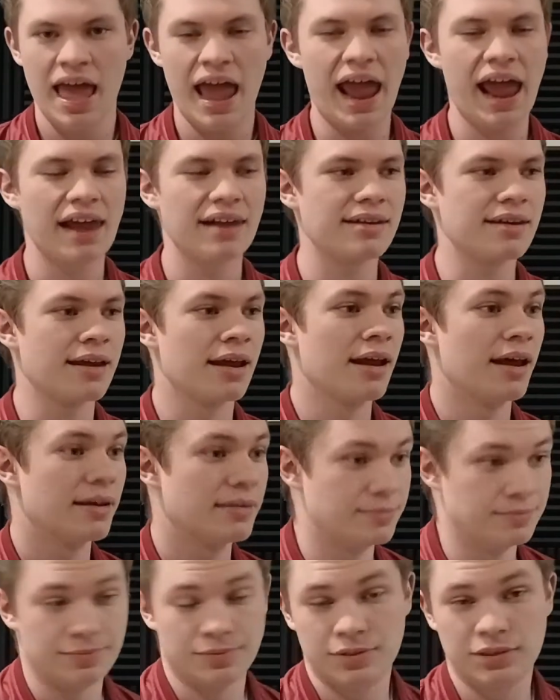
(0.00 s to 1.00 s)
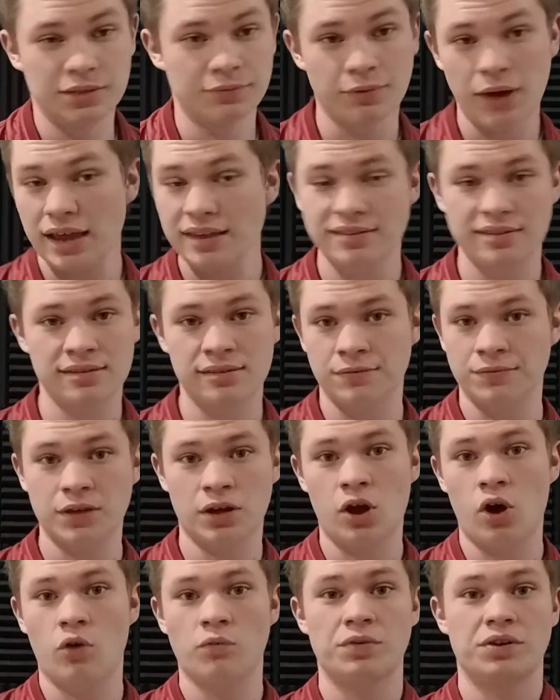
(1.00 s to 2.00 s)
and the rest of the
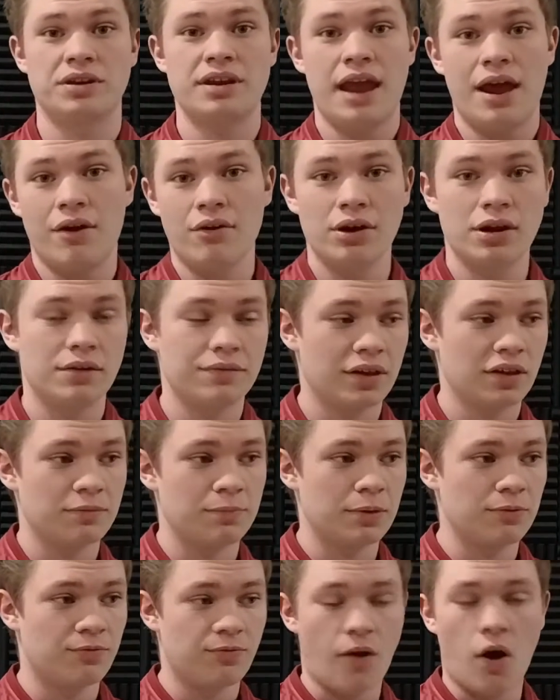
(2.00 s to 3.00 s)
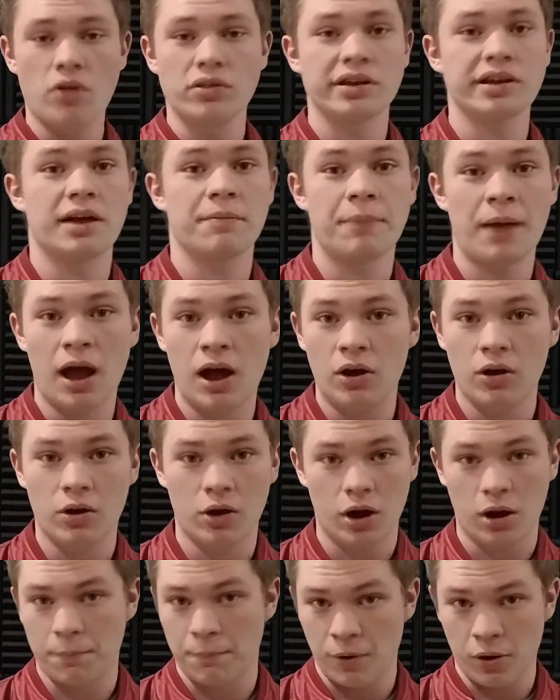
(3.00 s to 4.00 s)
COVID narrative has been falling
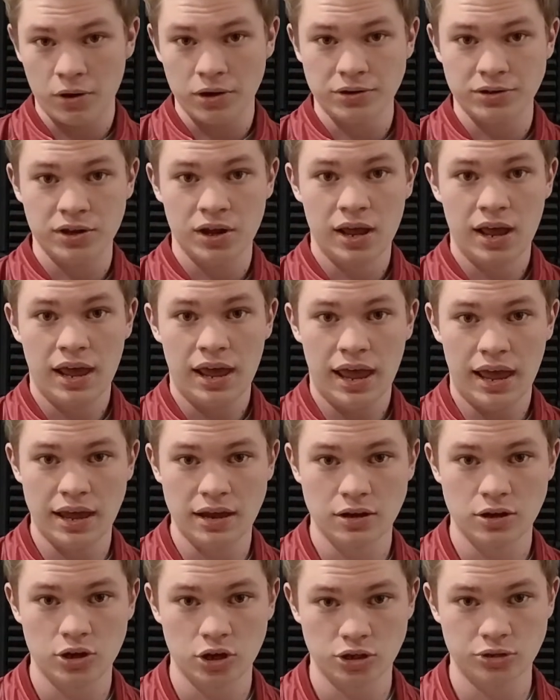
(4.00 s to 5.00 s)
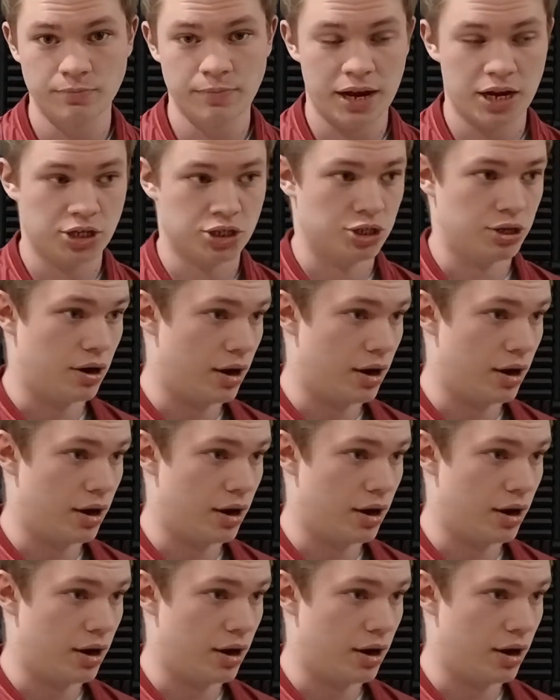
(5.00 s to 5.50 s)
apart in good measure.